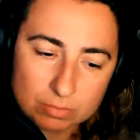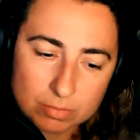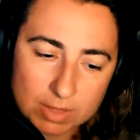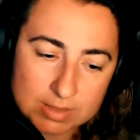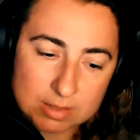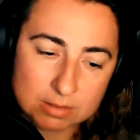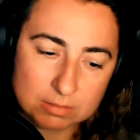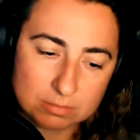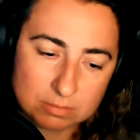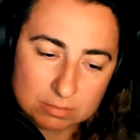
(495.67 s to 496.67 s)
is
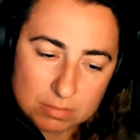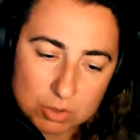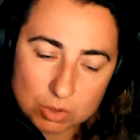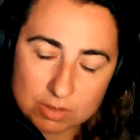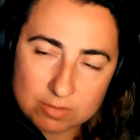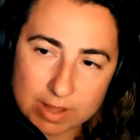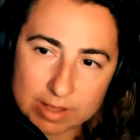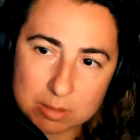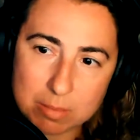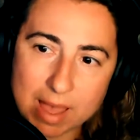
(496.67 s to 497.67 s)
a sort of like
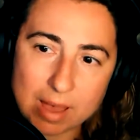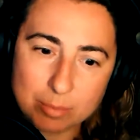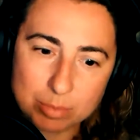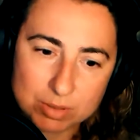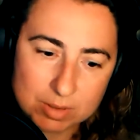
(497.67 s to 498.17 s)
a map